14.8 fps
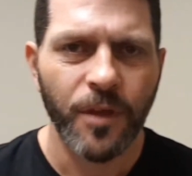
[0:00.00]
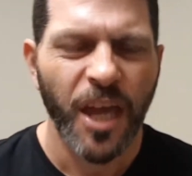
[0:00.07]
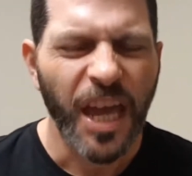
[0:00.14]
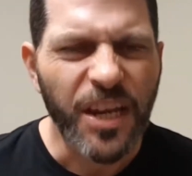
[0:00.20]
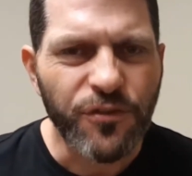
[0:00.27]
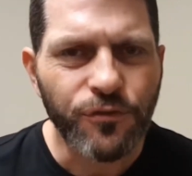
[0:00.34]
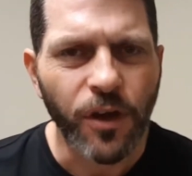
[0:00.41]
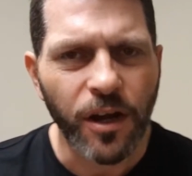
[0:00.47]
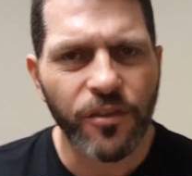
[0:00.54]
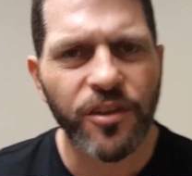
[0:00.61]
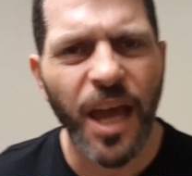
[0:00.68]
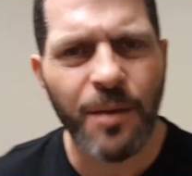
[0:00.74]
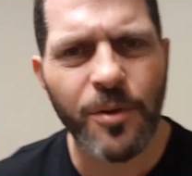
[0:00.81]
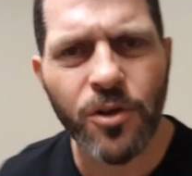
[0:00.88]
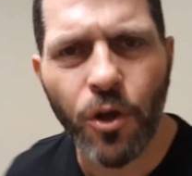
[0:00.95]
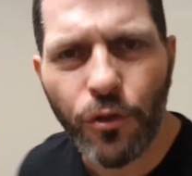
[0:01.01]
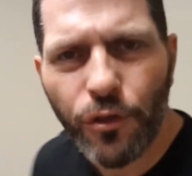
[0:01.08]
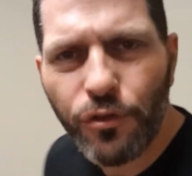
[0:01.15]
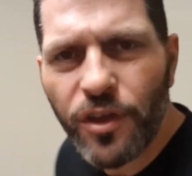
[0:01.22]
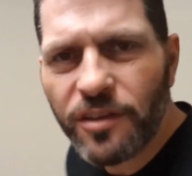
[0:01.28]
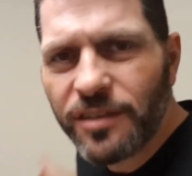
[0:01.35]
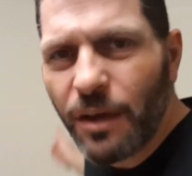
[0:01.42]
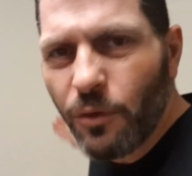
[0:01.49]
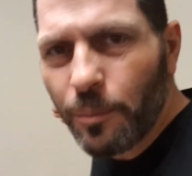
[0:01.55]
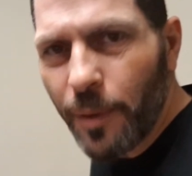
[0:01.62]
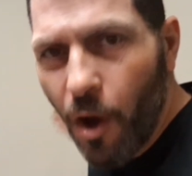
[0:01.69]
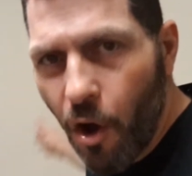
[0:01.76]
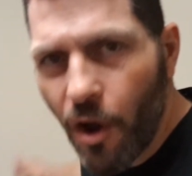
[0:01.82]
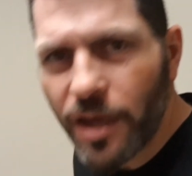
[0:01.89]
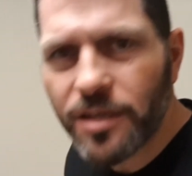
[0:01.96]
in front of the camera, not the things that were
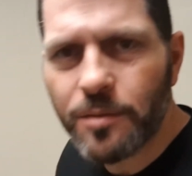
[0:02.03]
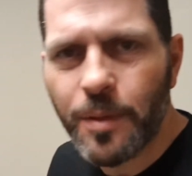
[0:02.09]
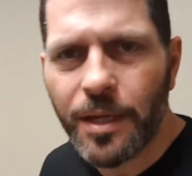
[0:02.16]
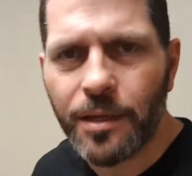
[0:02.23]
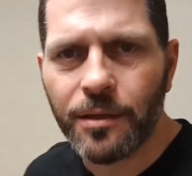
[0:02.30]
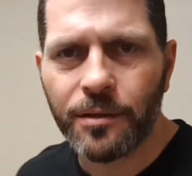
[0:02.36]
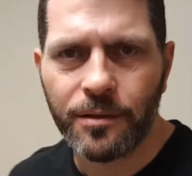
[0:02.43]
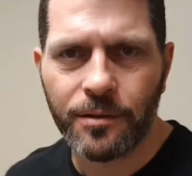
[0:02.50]
behind me.